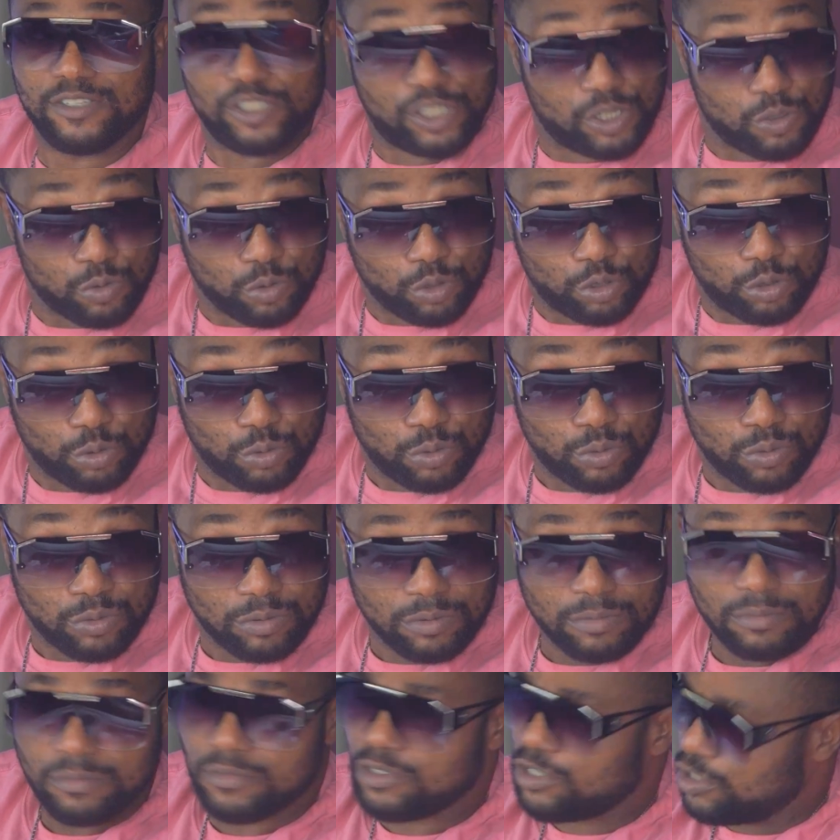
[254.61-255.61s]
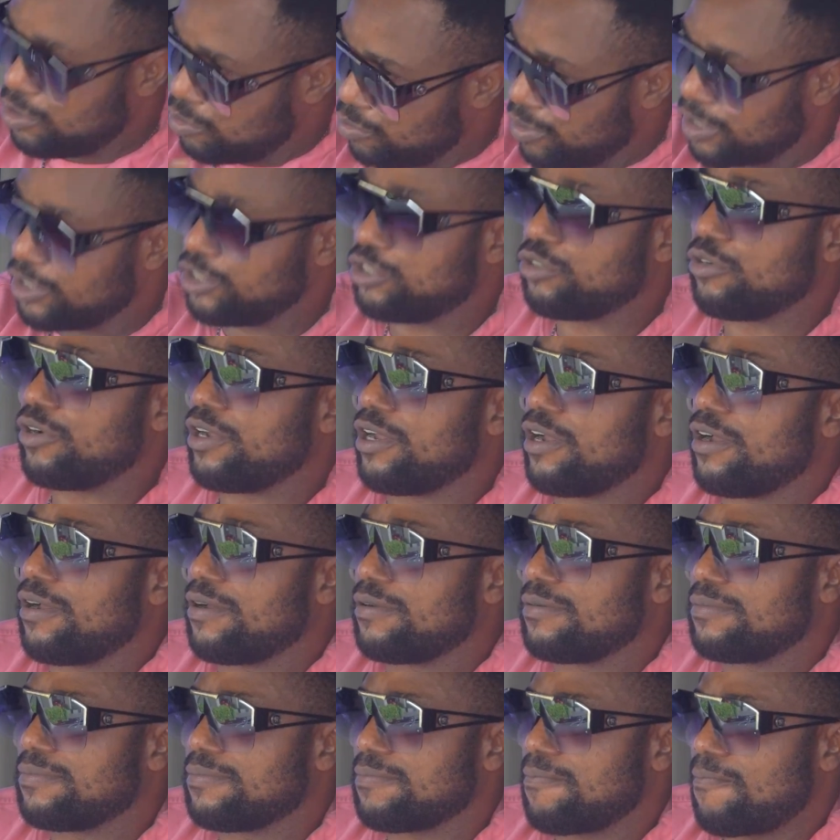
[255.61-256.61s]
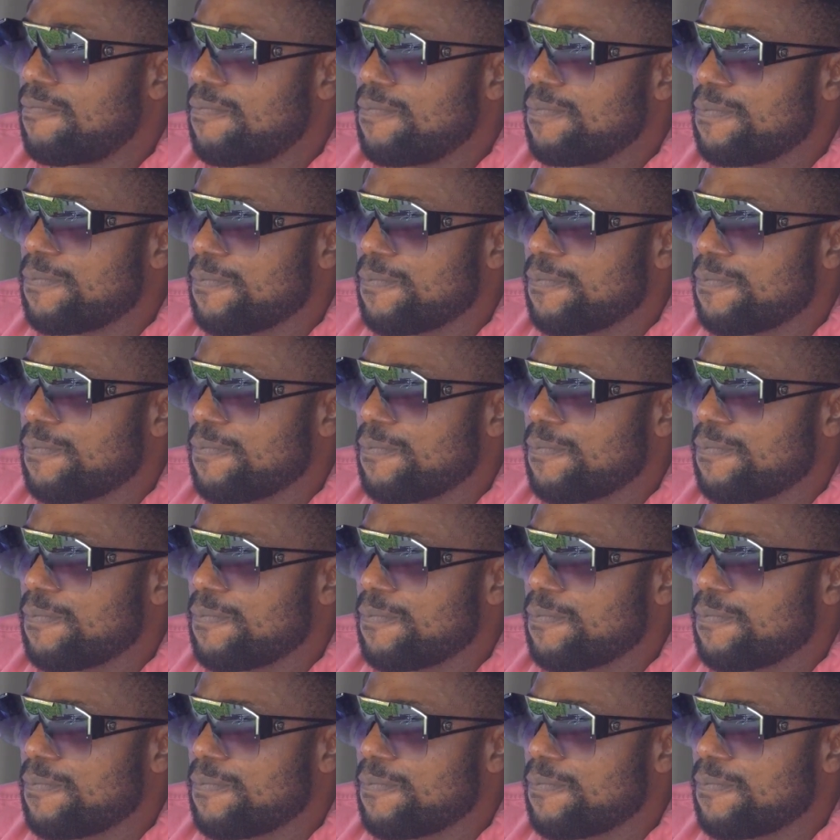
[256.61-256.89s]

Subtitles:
You see, would you? You enjoy her.